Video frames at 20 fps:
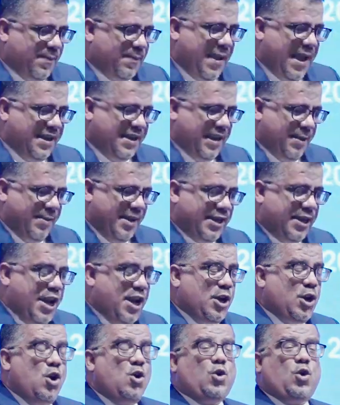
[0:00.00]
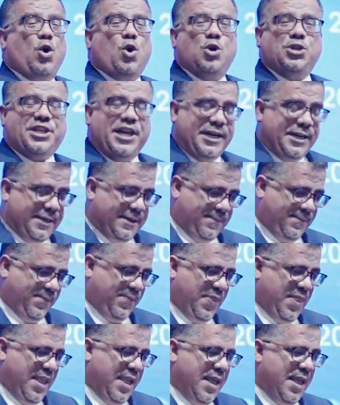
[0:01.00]
pandemic. In conclusion,
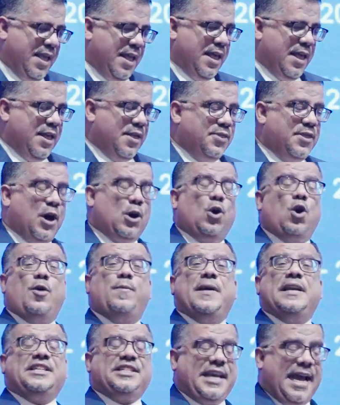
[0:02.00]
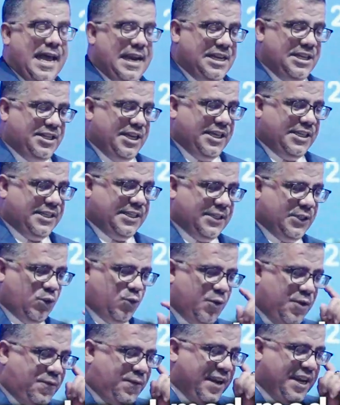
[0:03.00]
the global challenges
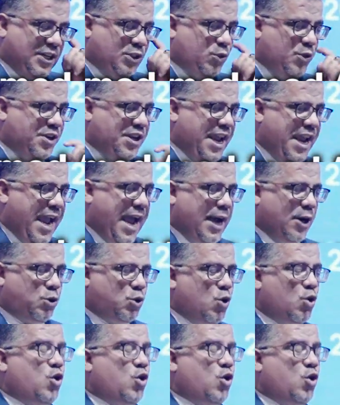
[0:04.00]
we face today are too